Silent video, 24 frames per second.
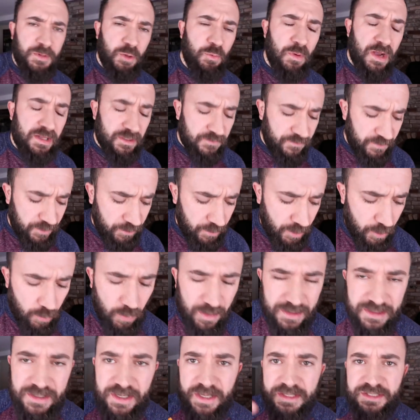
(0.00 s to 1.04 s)
me a while to figure out
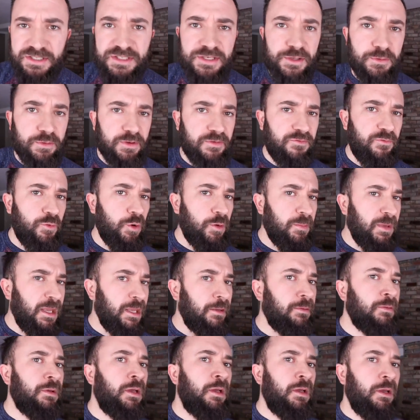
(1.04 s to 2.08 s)
what does do it for
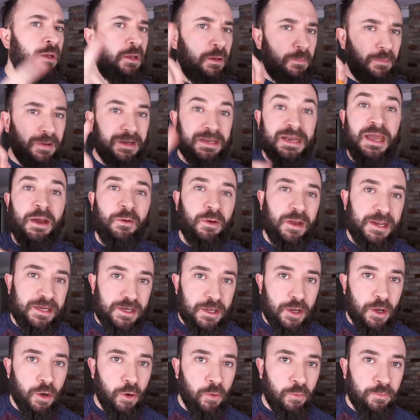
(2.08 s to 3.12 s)
me, but now I
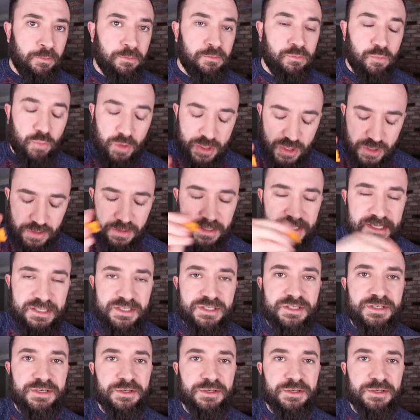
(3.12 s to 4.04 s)
know, which leads